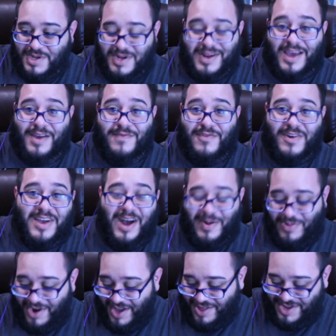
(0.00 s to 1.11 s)
to like avoid
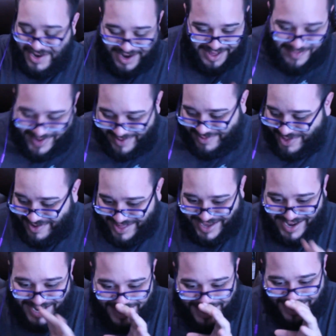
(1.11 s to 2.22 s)
copper restraints. But I'm so
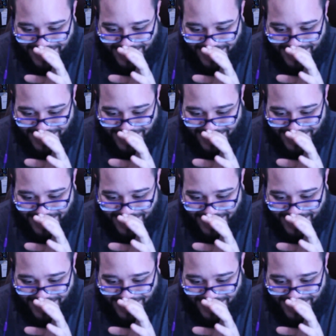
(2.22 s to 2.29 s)
excited.